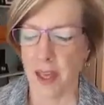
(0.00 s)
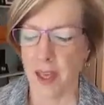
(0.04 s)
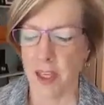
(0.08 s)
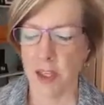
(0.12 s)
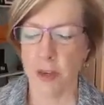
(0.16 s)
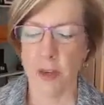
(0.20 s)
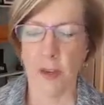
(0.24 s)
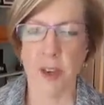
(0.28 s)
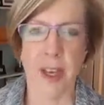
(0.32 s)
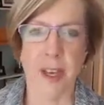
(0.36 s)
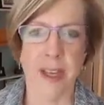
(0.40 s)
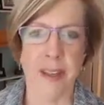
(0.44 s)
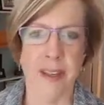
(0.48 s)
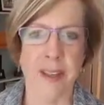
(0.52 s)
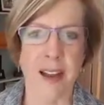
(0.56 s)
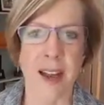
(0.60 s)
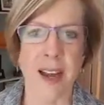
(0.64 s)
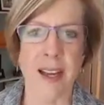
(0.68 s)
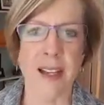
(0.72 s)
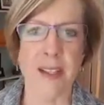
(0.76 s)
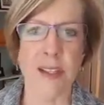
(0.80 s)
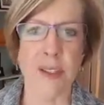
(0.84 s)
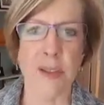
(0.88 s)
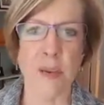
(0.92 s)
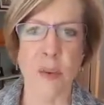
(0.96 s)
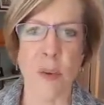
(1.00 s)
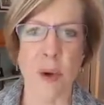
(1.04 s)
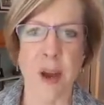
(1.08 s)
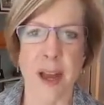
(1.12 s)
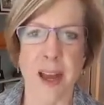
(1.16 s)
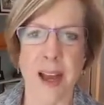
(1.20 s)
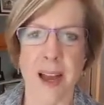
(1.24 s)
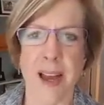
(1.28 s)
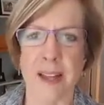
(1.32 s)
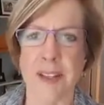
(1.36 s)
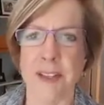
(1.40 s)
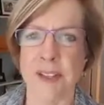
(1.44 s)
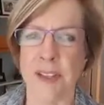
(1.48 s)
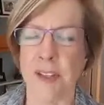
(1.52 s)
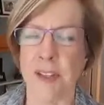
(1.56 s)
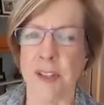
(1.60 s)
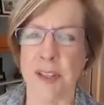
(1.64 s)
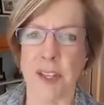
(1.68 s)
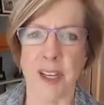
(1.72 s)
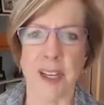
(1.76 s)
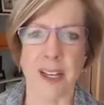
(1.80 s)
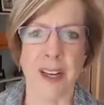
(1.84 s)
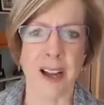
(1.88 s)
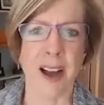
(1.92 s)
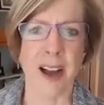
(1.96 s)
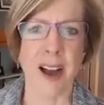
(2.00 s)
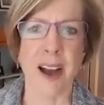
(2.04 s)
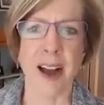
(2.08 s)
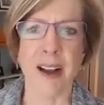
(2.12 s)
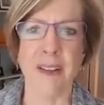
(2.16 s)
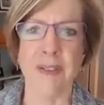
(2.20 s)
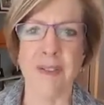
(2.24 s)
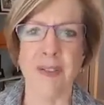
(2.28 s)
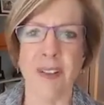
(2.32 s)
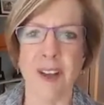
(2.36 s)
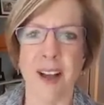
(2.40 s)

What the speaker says: you get night sweats, you get hot